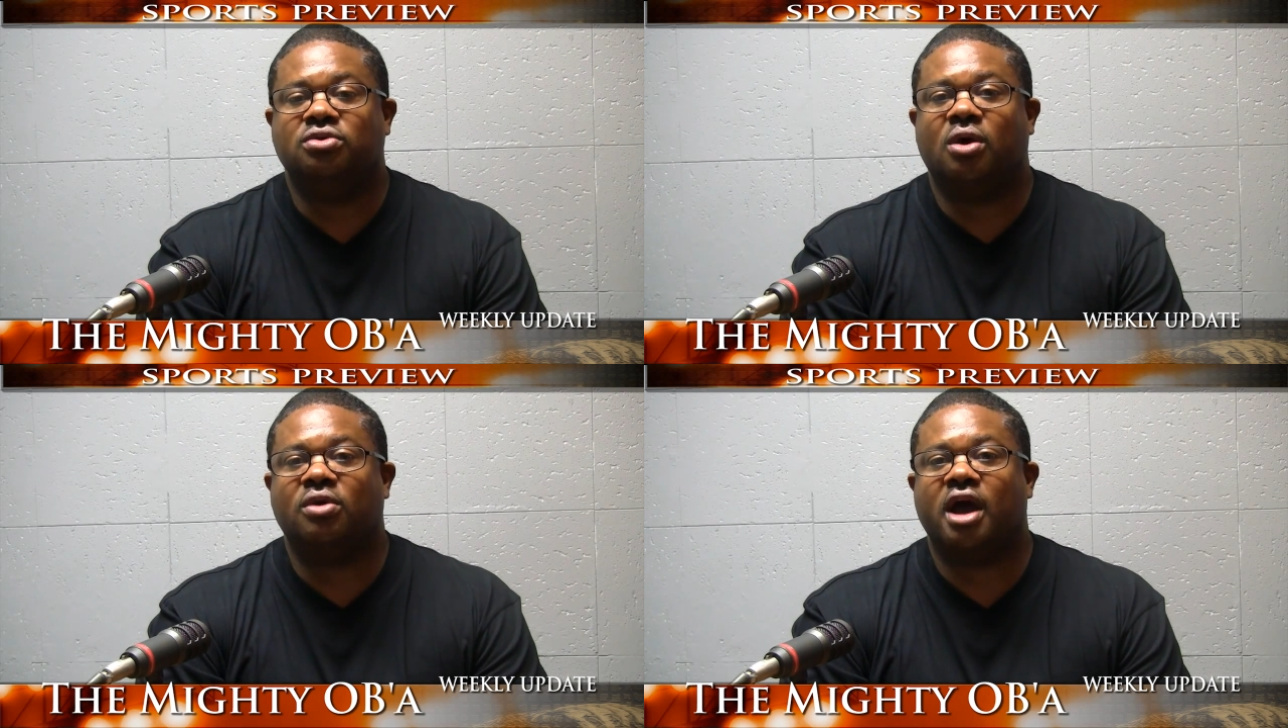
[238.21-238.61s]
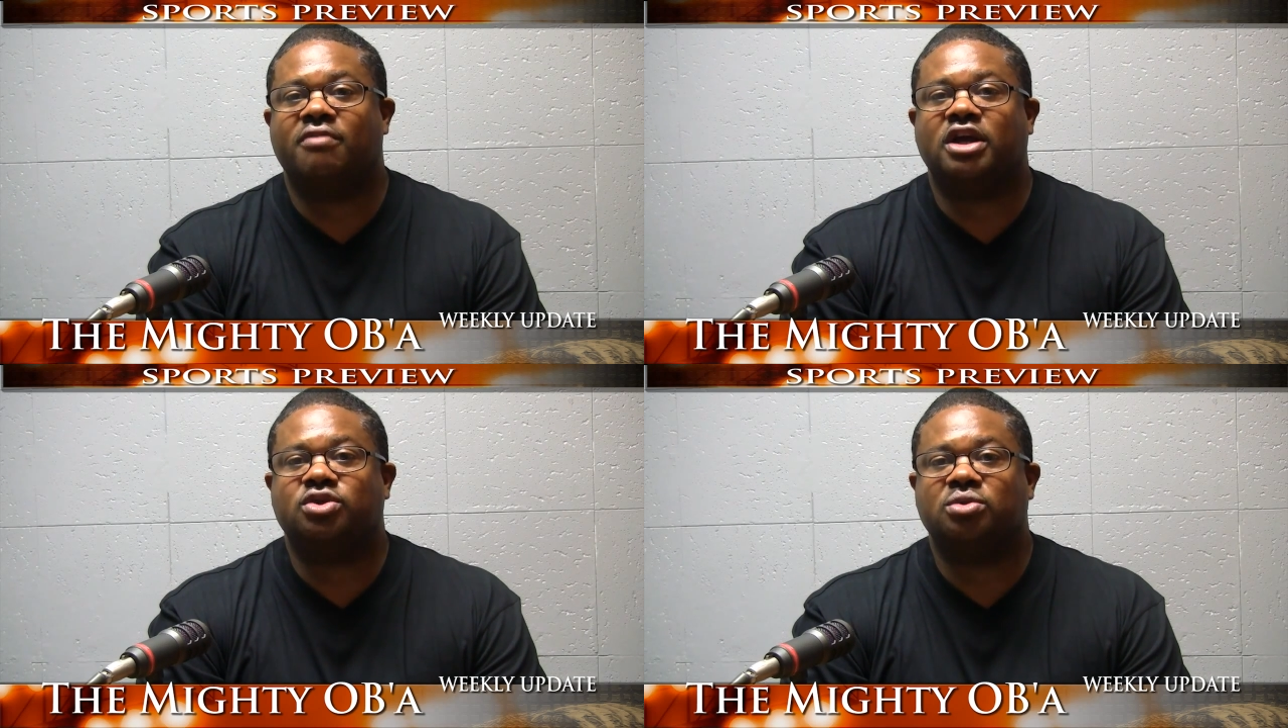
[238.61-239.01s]
You don't
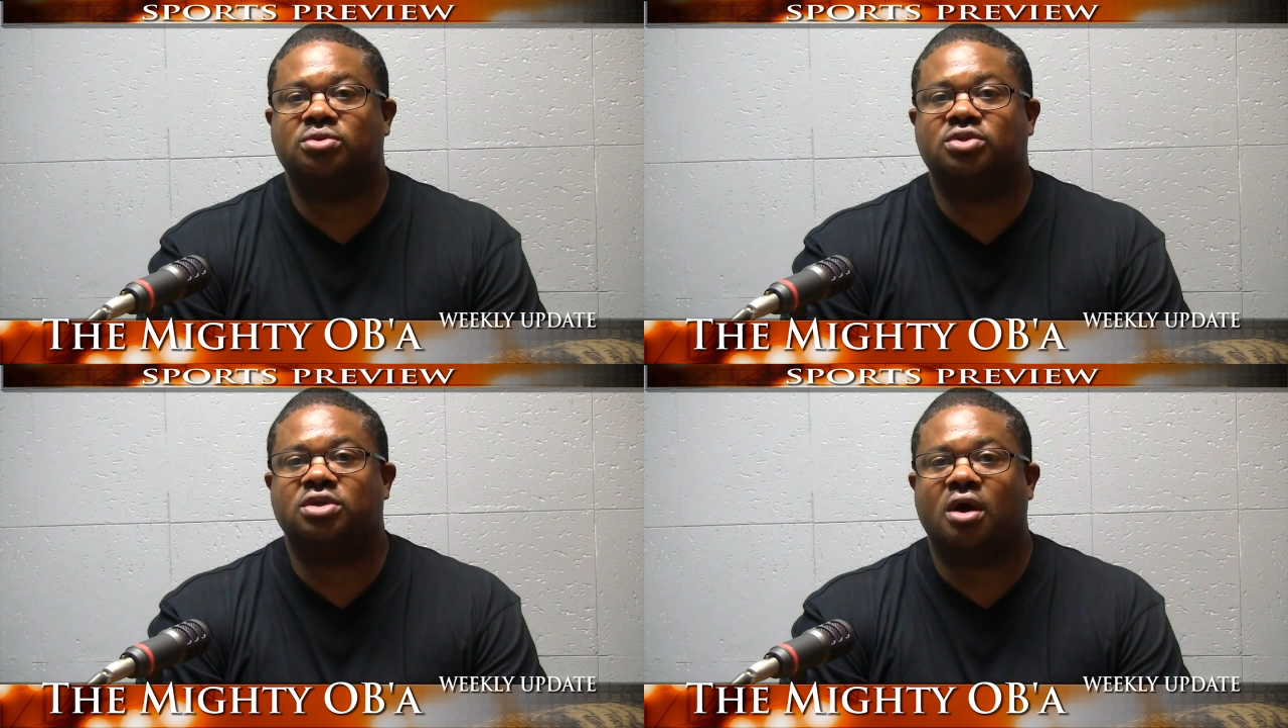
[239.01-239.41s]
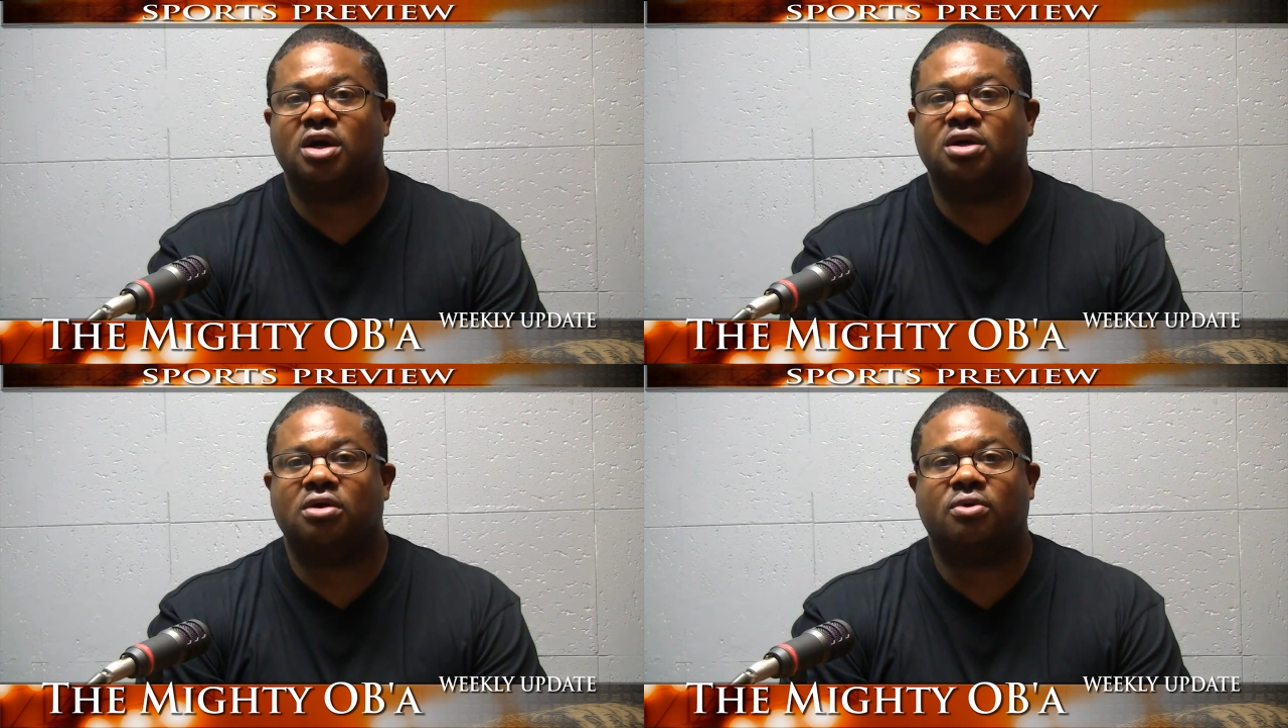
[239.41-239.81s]
have a true starting